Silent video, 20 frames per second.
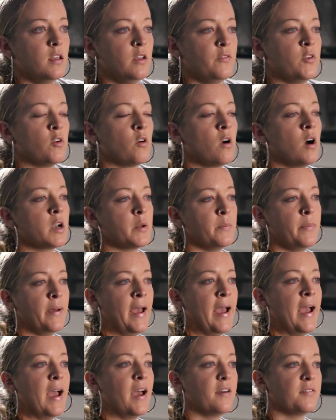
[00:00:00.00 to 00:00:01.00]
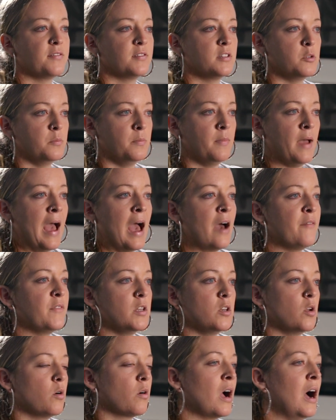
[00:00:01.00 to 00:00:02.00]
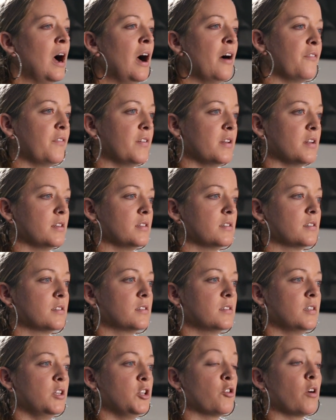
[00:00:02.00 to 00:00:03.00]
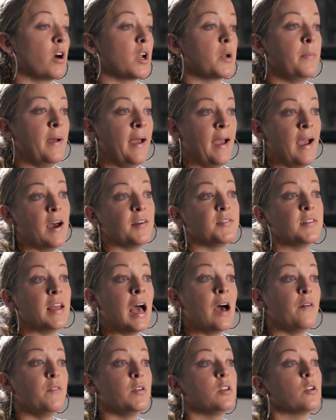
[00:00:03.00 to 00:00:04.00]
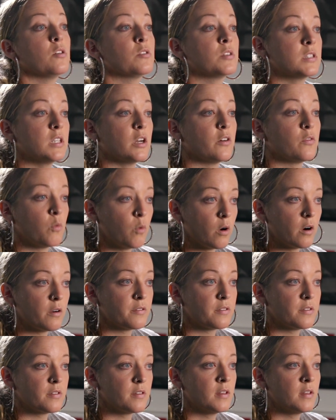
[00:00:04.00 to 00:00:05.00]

if you're on a path to having no confidence, then you're on a path to having no self-worth.